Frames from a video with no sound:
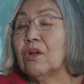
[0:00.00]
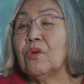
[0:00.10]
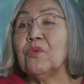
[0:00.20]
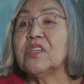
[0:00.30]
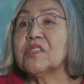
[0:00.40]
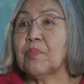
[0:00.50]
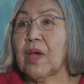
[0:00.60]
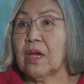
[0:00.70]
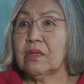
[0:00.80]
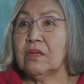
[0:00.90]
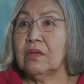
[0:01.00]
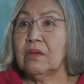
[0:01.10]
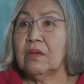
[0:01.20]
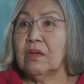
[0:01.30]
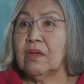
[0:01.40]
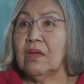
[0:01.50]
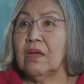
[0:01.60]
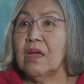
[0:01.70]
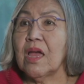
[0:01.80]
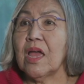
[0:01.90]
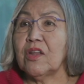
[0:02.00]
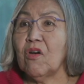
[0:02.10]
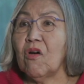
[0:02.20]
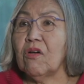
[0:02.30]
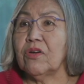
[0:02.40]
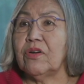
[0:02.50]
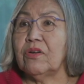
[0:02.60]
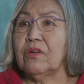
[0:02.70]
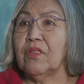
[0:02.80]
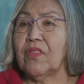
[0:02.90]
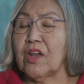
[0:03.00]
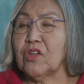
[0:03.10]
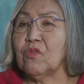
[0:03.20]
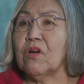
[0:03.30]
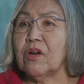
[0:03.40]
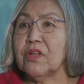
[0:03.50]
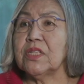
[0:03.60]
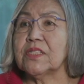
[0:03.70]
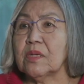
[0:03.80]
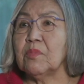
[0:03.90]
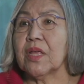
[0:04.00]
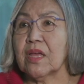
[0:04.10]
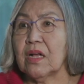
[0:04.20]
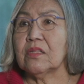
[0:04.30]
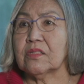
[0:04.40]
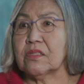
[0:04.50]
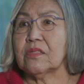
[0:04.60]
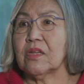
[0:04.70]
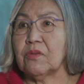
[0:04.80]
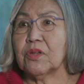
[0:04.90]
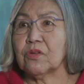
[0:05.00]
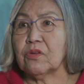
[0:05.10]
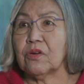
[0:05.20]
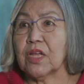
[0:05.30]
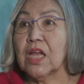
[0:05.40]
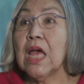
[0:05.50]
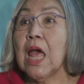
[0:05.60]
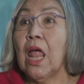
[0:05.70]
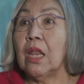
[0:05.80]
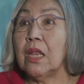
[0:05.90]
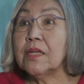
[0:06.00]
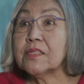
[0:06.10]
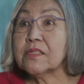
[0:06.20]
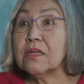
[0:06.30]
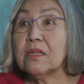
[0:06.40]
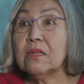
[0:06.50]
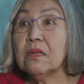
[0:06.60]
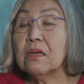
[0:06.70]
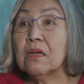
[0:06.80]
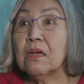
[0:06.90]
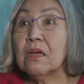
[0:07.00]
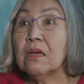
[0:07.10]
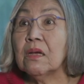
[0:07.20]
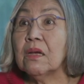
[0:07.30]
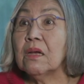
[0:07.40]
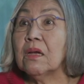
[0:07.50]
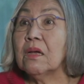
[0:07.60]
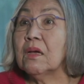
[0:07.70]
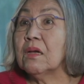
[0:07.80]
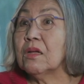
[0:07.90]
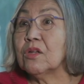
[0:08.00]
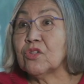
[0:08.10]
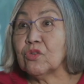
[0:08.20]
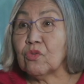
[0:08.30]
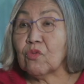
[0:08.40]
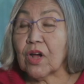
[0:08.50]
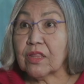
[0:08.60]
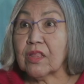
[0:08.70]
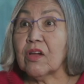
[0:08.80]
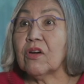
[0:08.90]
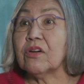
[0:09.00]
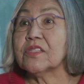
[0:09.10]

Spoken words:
respect and honor that you are in somebody else's territory. Listen to what they are